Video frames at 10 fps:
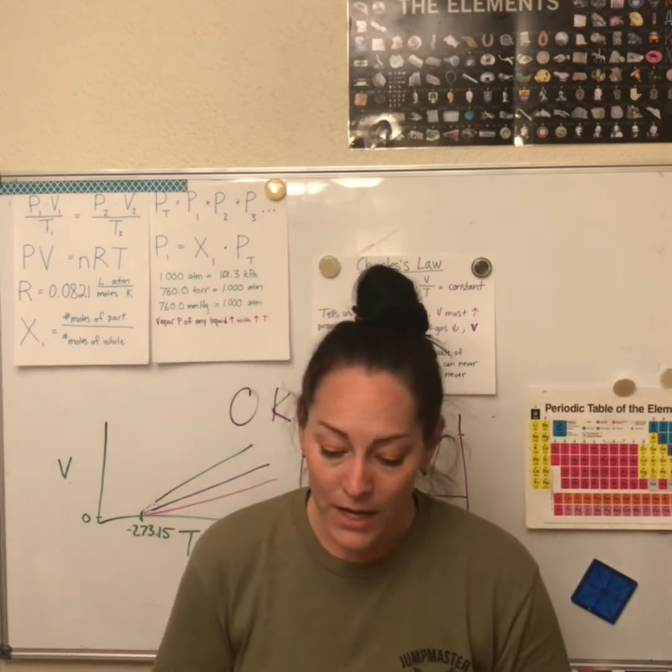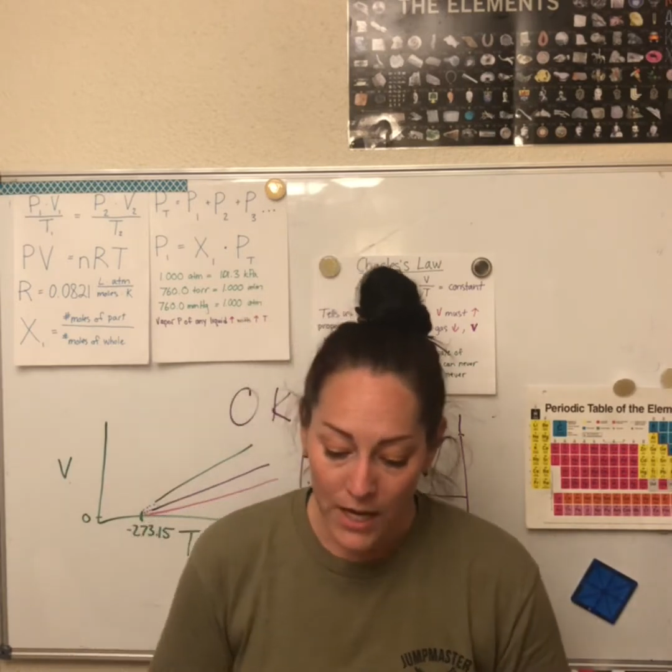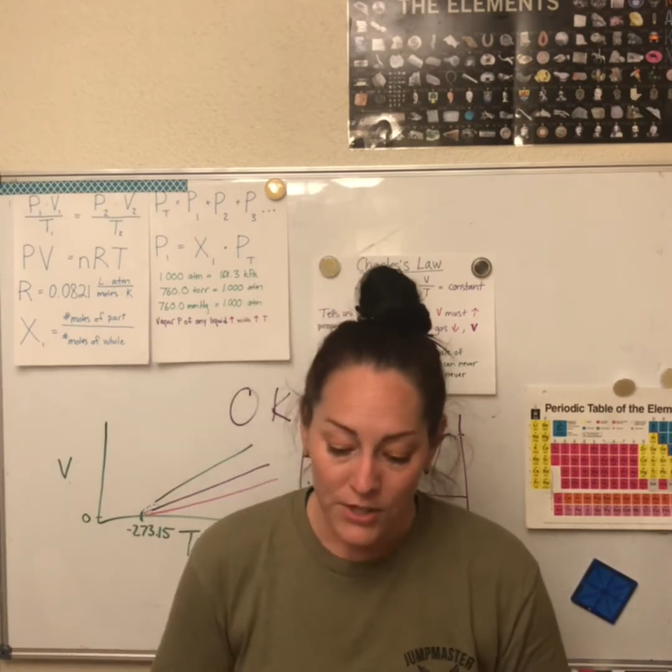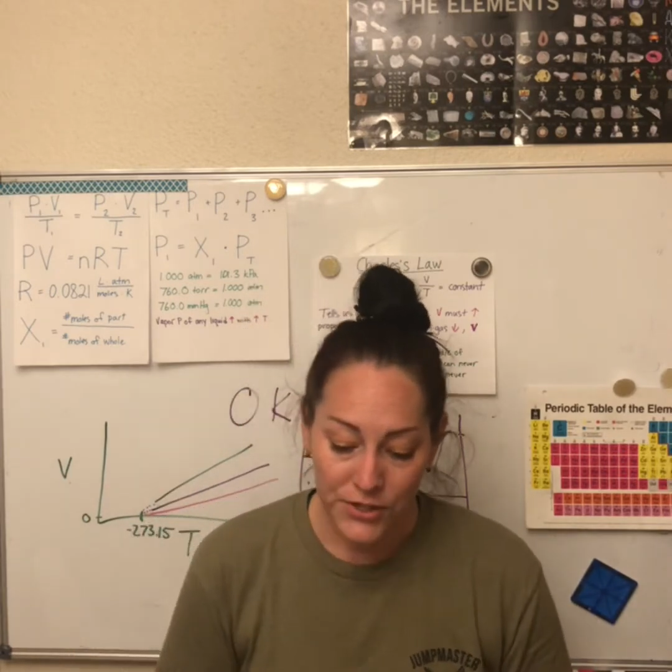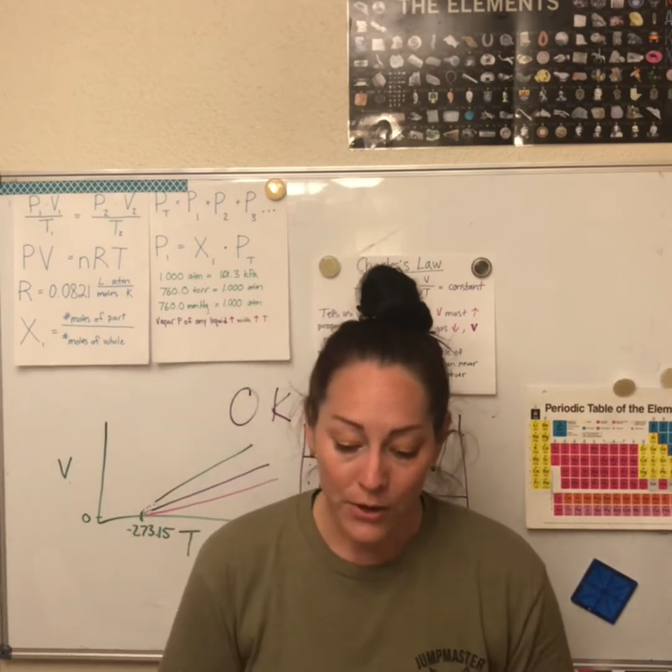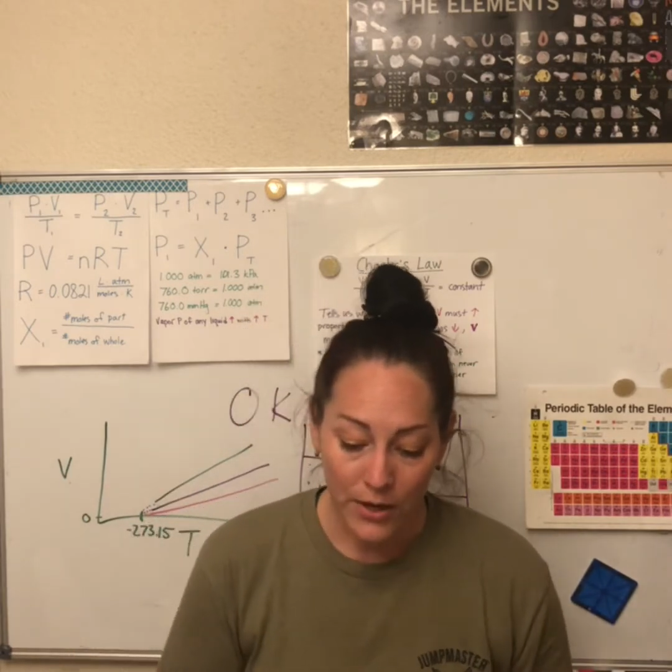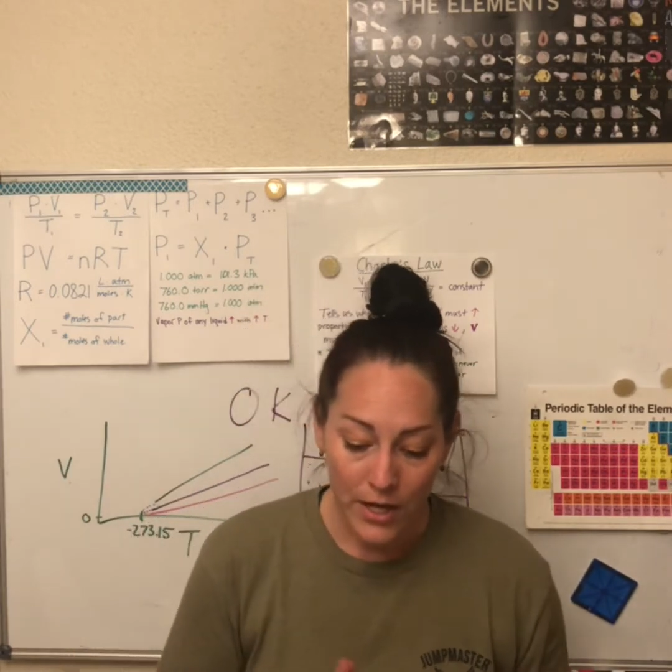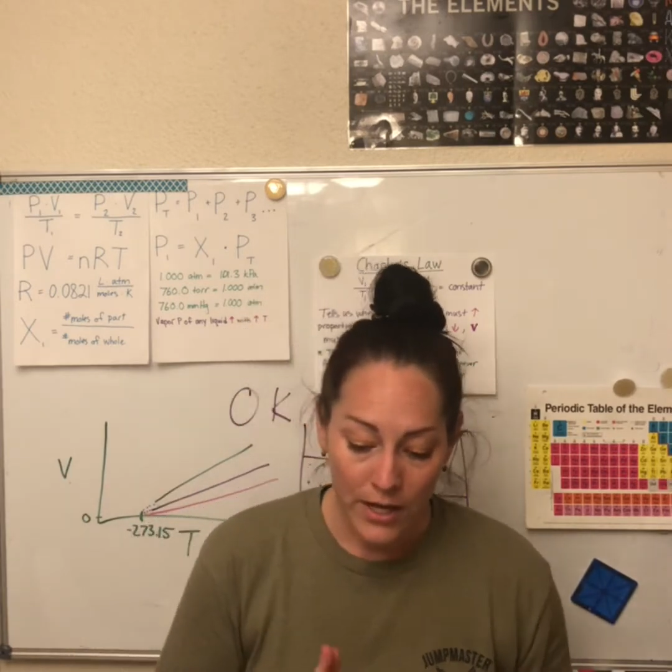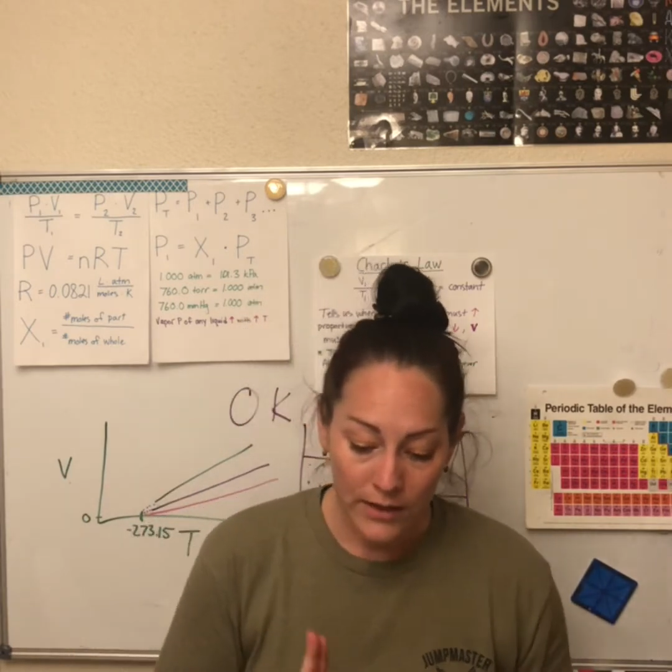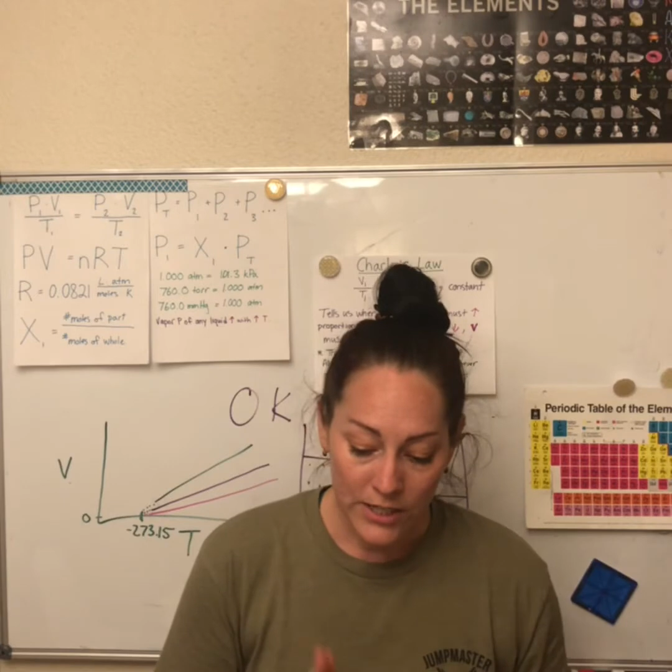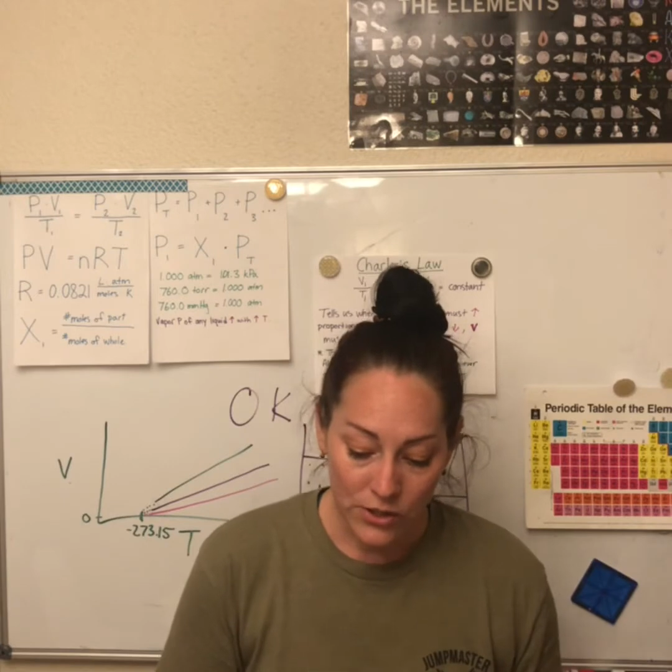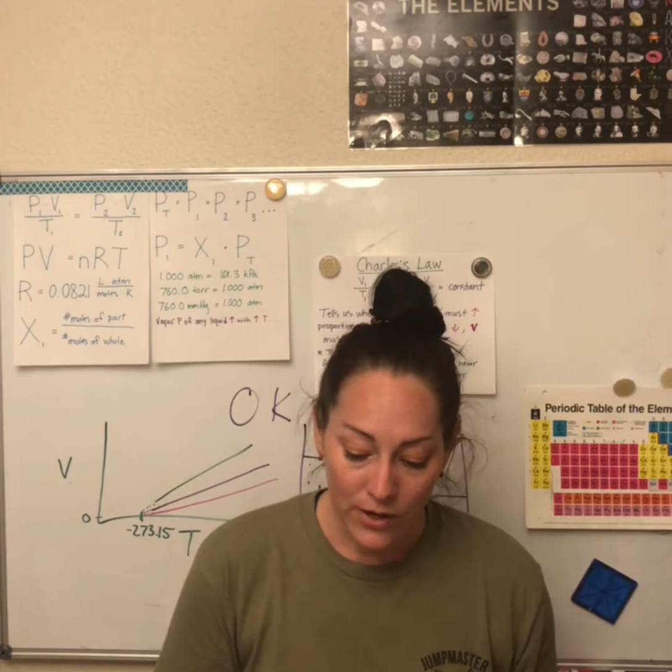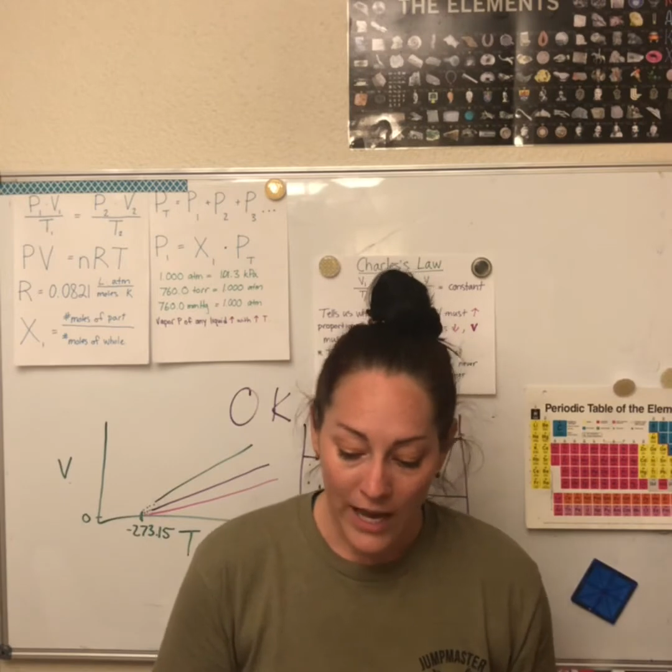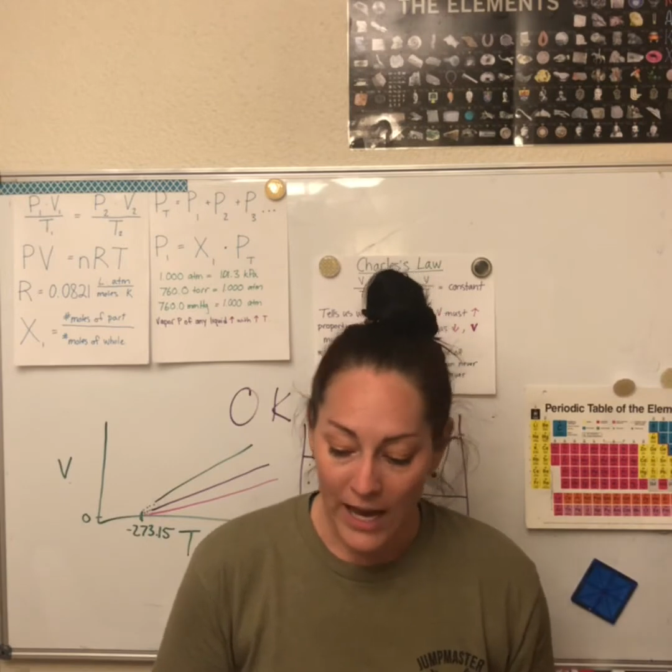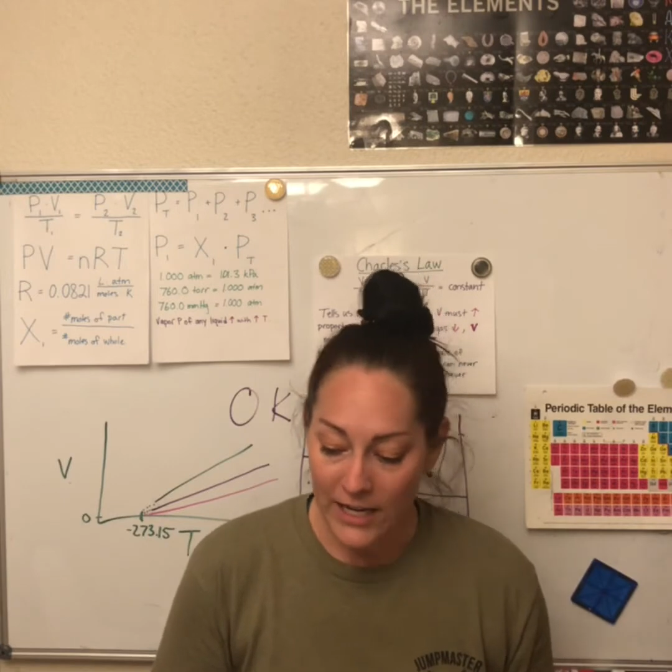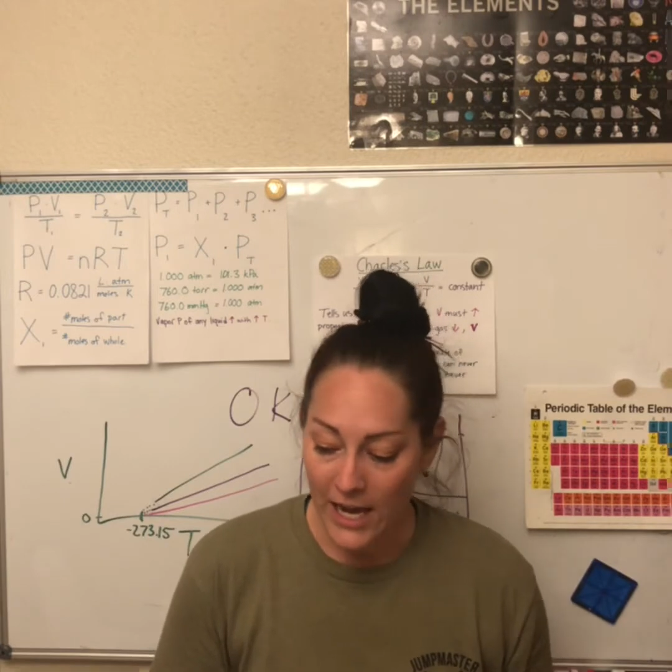So let's go ahead